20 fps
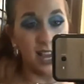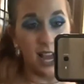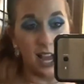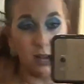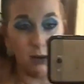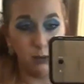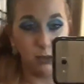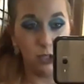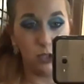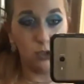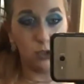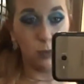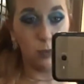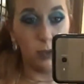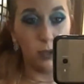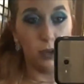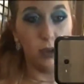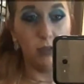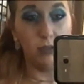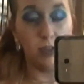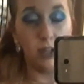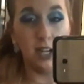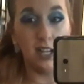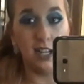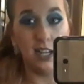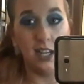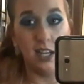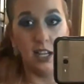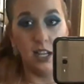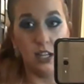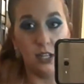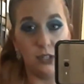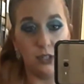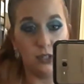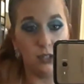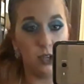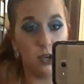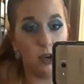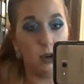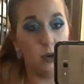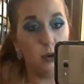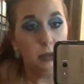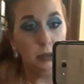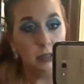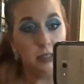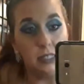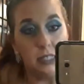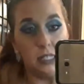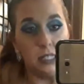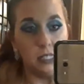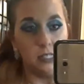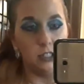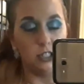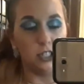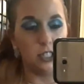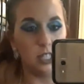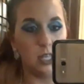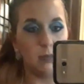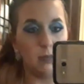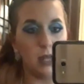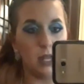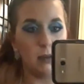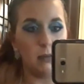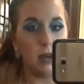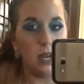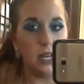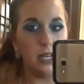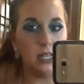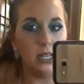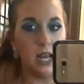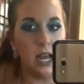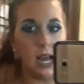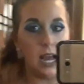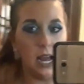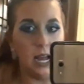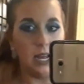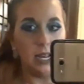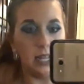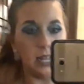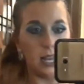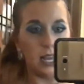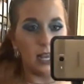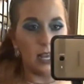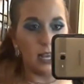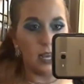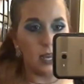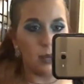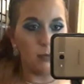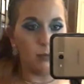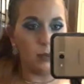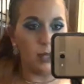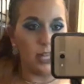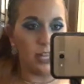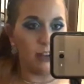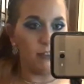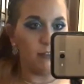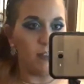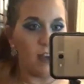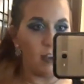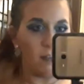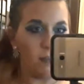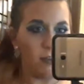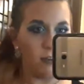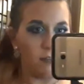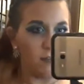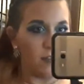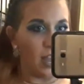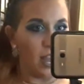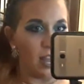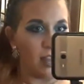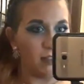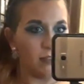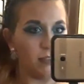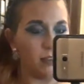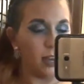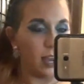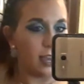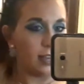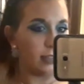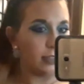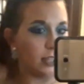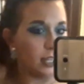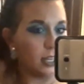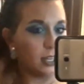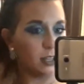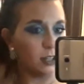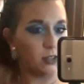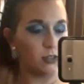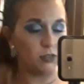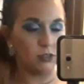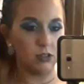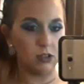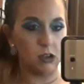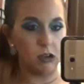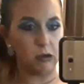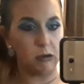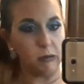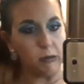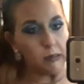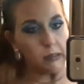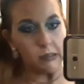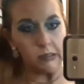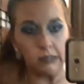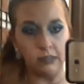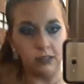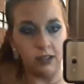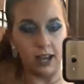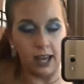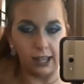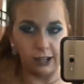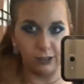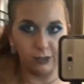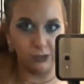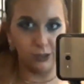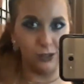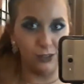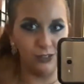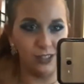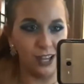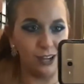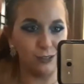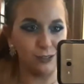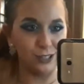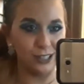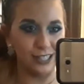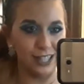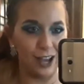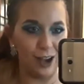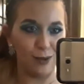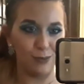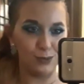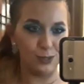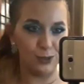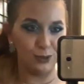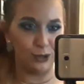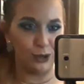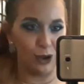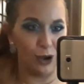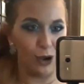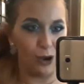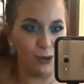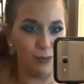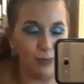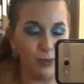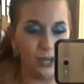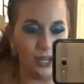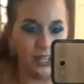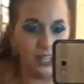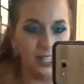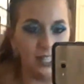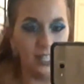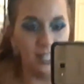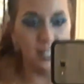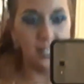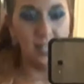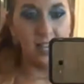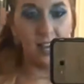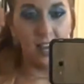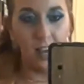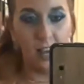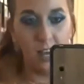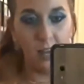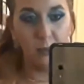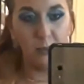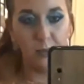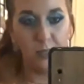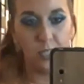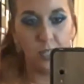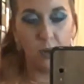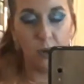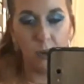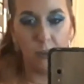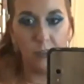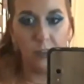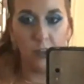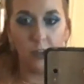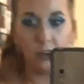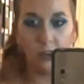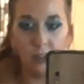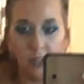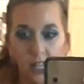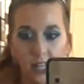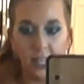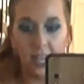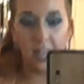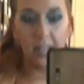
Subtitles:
I was tripping over it. So just keep that in mind. I am like 5'5", I think, so I don't know if that really helps you at all, but so if you're like